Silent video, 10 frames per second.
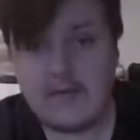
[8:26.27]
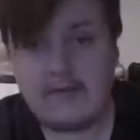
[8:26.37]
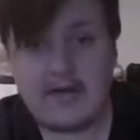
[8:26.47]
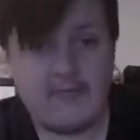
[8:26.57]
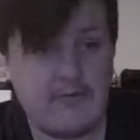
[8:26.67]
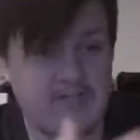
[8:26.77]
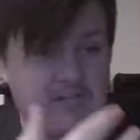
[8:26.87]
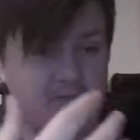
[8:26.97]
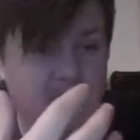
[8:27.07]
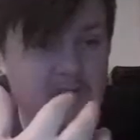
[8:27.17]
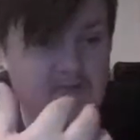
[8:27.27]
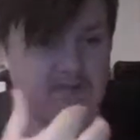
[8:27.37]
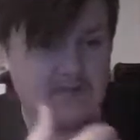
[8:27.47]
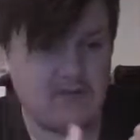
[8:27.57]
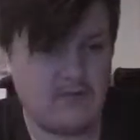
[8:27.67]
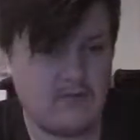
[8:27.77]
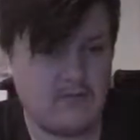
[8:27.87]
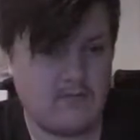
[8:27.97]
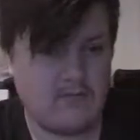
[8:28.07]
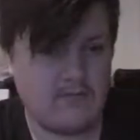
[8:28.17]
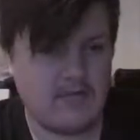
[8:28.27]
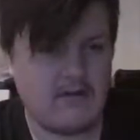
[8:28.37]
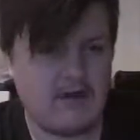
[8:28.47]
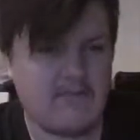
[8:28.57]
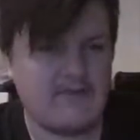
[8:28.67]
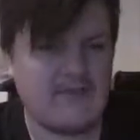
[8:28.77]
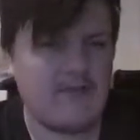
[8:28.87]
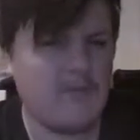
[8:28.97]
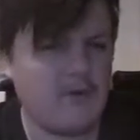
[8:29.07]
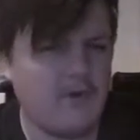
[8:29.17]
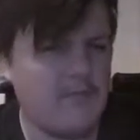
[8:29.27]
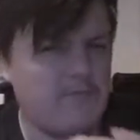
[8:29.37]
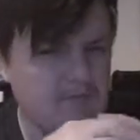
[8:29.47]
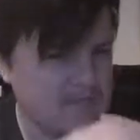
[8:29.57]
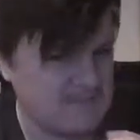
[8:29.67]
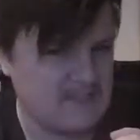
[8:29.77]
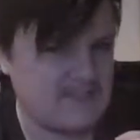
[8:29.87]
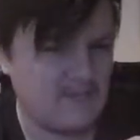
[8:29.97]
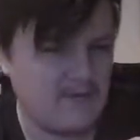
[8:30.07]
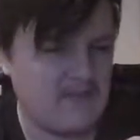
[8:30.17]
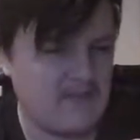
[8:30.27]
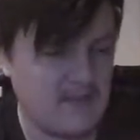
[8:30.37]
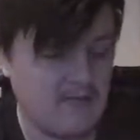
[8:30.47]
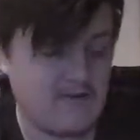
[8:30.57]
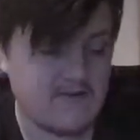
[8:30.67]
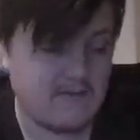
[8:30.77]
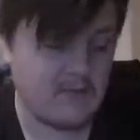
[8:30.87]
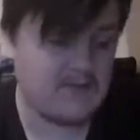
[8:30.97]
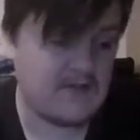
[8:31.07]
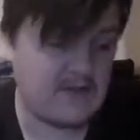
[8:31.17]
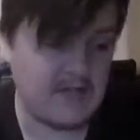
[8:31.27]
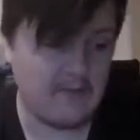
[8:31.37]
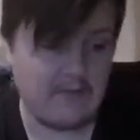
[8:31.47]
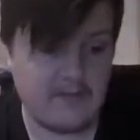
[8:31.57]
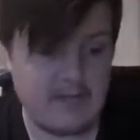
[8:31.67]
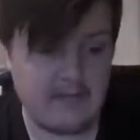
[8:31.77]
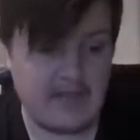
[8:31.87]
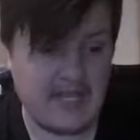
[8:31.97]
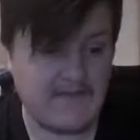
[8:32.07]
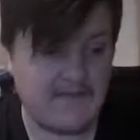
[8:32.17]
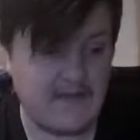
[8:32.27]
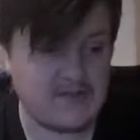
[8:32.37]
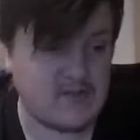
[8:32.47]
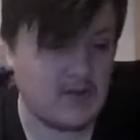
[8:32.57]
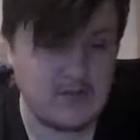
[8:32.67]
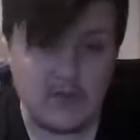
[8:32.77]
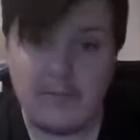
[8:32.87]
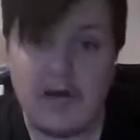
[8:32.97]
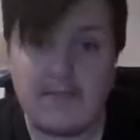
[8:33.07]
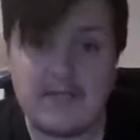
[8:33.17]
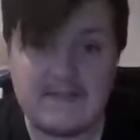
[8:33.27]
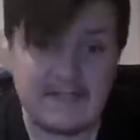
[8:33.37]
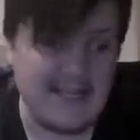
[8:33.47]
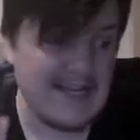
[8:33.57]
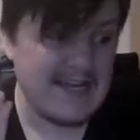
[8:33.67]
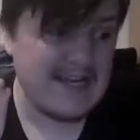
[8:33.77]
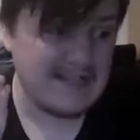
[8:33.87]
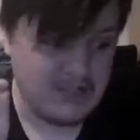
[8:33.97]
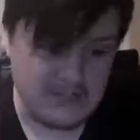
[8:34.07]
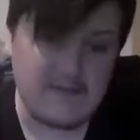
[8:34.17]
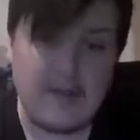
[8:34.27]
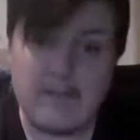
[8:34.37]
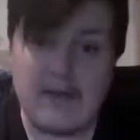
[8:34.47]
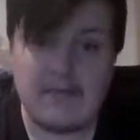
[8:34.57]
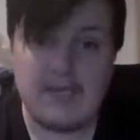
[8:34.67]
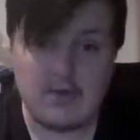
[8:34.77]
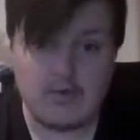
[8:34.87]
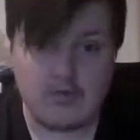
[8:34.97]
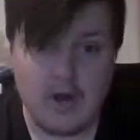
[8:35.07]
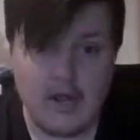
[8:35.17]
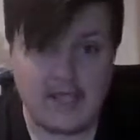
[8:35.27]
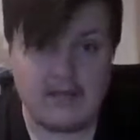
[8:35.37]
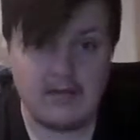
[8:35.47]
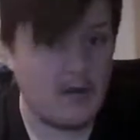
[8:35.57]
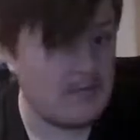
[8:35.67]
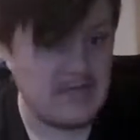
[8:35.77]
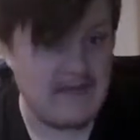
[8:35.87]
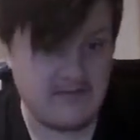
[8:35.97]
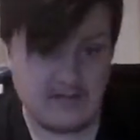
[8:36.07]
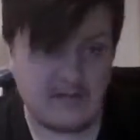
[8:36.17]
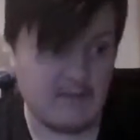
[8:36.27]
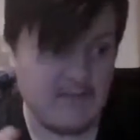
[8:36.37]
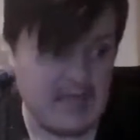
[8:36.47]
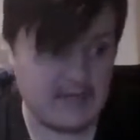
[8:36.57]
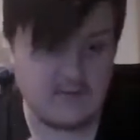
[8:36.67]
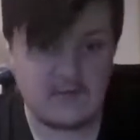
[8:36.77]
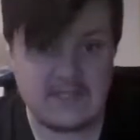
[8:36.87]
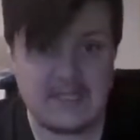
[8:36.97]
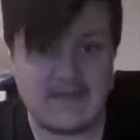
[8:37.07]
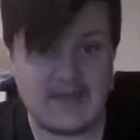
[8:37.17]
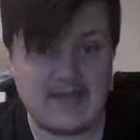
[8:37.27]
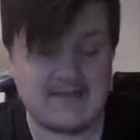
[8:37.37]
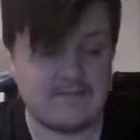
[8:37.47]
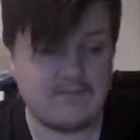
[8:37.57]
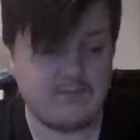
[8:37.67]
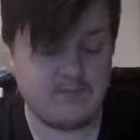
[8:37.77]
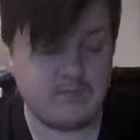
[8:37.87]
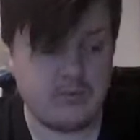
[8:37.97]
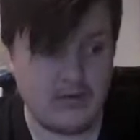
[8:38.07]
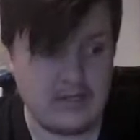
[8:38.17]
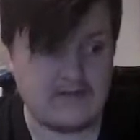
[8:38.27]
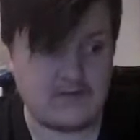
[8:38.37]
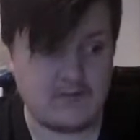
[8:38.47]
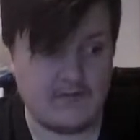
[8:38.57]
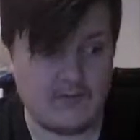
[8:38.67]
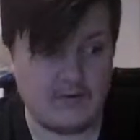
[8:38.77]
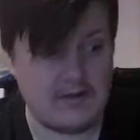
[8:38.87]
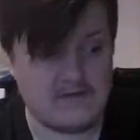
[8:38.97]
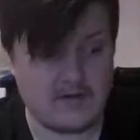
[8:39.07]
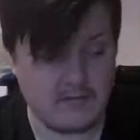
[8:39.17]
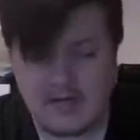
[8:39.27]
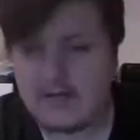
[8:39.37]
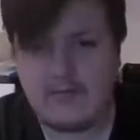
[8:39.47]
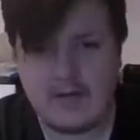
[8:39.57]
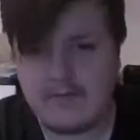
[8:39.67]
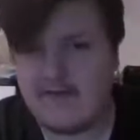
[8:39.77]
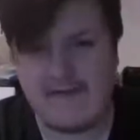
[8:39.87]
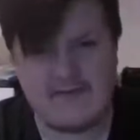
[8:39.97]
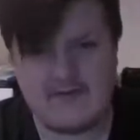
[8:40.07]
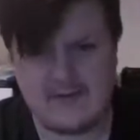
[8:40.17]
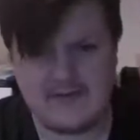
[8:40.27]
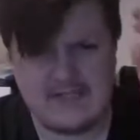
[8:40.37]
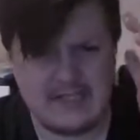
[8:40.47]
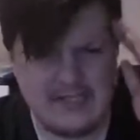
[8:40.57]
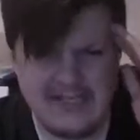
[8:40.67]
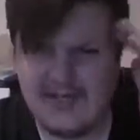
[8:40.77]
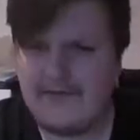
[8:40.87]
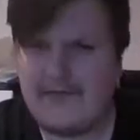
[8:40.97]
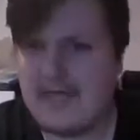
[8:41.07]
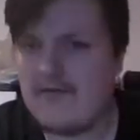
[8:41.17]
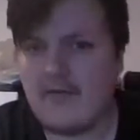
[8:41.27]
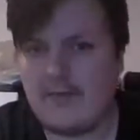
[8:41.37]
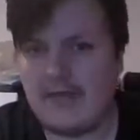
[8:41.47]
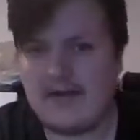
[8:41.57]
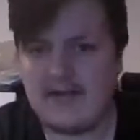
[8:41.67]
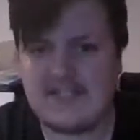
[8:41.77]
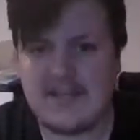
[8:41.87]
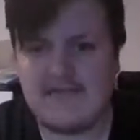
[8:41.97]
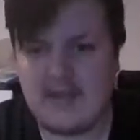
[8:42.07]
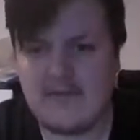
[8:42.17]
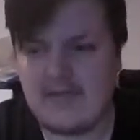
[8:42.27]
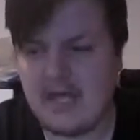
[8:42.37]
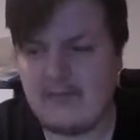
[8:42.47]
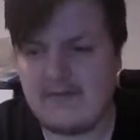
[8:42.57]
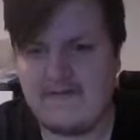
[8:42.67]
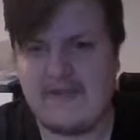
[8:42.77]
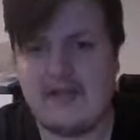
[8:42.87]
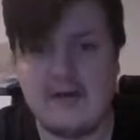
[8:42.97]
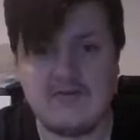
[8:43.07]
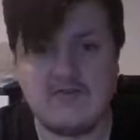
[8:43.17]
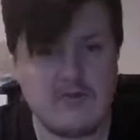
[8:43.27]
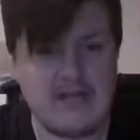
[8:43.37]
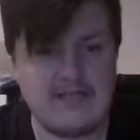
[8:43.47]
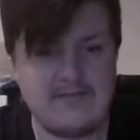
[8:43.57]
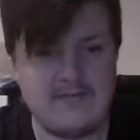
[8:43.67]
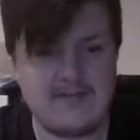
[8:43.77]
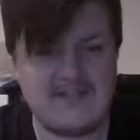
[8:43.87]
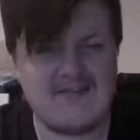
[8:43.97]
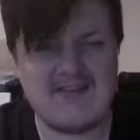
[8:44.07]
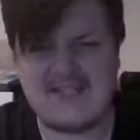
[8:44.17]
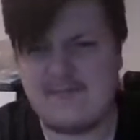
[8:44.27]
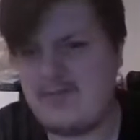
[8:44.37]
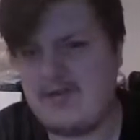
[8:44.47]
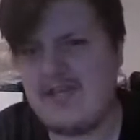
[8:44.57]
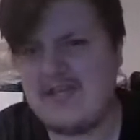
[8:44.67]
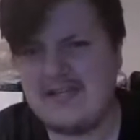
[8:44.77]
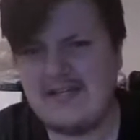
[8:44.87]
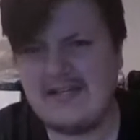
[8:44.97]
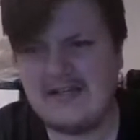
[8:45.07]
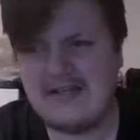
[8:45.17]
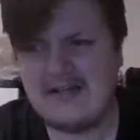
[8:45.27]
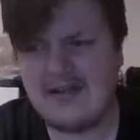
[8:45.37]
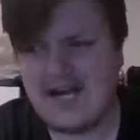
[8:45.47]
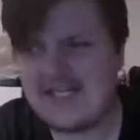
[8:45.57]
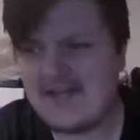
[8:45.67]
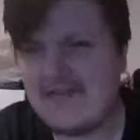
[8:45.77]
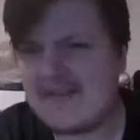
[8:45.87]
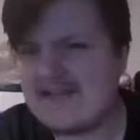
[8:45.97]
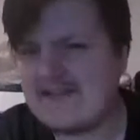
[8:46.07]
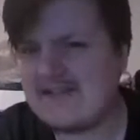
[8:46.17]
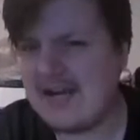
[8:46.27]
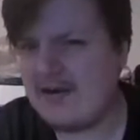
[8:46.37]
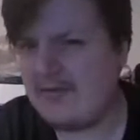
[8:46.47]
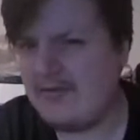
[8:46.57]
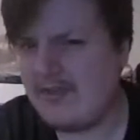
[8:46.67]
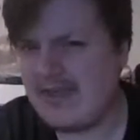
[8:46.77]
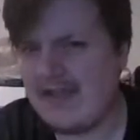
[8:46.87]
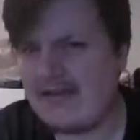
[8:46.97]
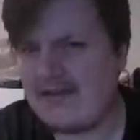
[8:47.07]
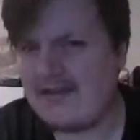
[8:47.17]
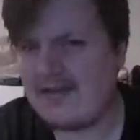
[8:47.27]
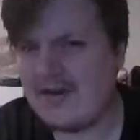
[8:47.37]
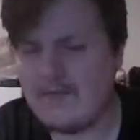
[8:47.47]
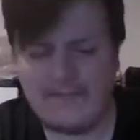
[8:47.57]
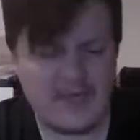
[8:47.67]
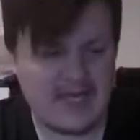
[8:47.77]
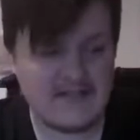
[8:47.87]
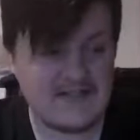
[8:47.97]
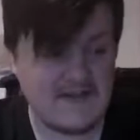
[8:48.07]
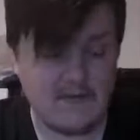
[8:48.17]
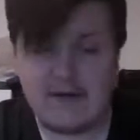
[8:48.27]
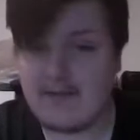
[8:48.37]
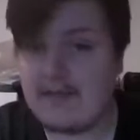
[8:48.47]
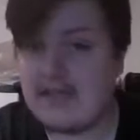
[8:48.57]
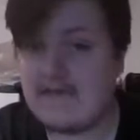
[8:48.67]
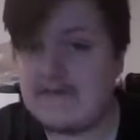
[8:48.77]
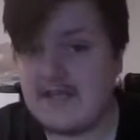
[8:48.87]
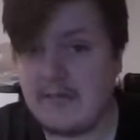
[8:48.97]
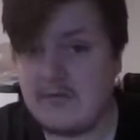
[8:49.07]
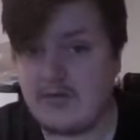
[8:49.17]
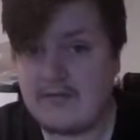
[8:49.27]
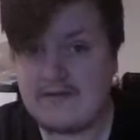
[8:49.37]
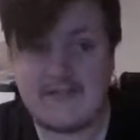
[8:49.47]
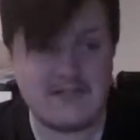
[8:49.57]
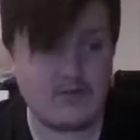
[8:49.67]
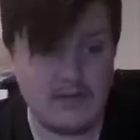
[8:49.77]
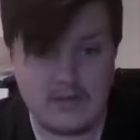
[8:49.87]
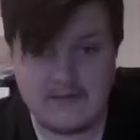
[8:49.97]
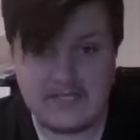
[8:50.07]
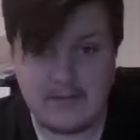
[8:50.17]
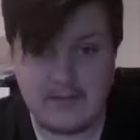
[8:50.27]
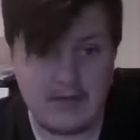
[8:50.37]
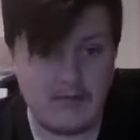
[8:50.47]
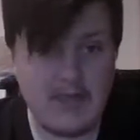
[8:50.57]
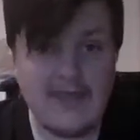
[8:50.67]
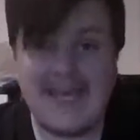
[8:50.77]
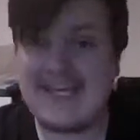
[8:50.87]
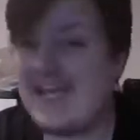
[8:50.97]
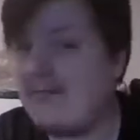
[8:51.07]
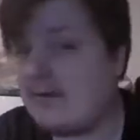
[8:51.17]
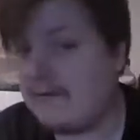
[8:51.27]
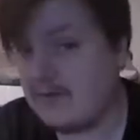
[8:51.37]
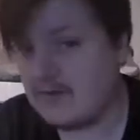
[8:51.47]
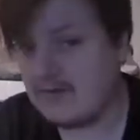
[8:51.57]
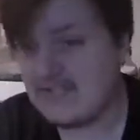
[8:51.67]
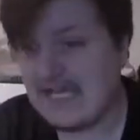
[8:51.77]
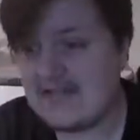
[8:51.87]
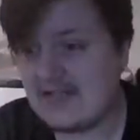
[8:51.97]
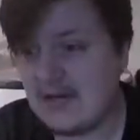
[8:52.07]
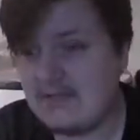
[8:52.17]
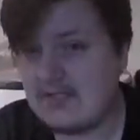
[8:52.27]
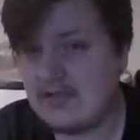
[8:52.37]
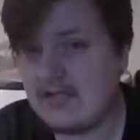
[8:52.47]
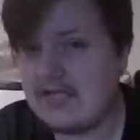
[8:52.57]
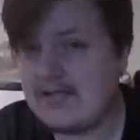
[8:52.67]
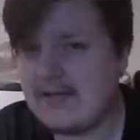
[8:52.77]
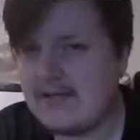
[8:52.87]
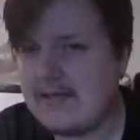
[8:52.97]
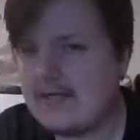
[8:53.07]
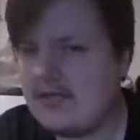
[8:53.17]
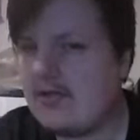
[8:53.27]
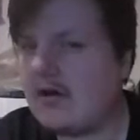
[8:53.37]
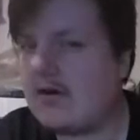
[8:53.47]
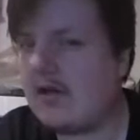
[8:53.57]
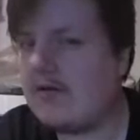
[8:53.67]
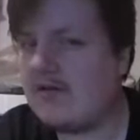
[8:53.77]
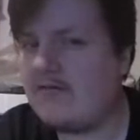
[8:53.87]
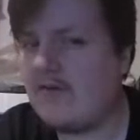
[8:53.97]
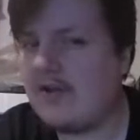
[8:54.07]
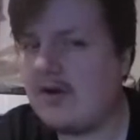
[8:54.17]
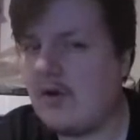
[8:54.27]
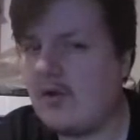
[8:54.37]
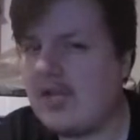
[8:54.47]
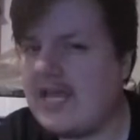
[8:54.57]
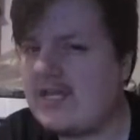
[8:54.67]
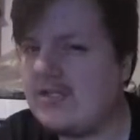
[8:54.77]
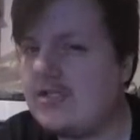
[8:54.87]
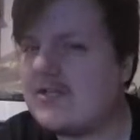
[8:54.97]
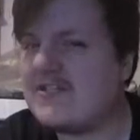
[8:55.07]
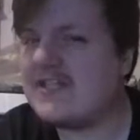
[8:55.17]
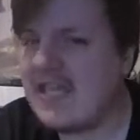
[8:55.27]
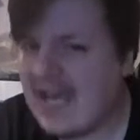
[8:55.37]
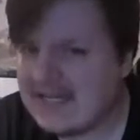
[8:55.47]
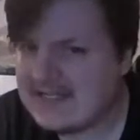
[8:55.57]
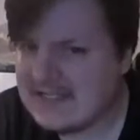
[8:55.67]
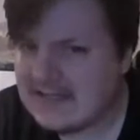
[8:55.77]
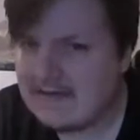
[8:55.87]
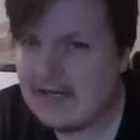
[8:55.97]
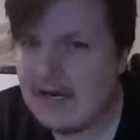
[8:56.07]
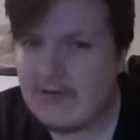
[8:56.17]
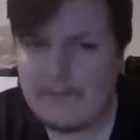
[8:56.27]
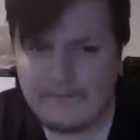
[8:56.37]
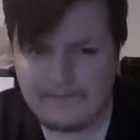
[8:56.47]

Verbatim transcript: but I wish it weren't so. You know, I wish they were more consistent with it. There were some moments in the album that made me laugh, and the song "Tall Poppies" just about made me cry. Not with laughter, like with actual tears. That is a brilliant story for a brilliant song. Probably one of my favorite songs of the year, from being honest. Even though the album is the lowest graded, but considering it's a B, I don't think that's a terrible thing, you know? And I still recommend giving this album a try because it is a really good debut, and I am looking forward to what's next. I'm just, like, not going fully all in just yet, you know?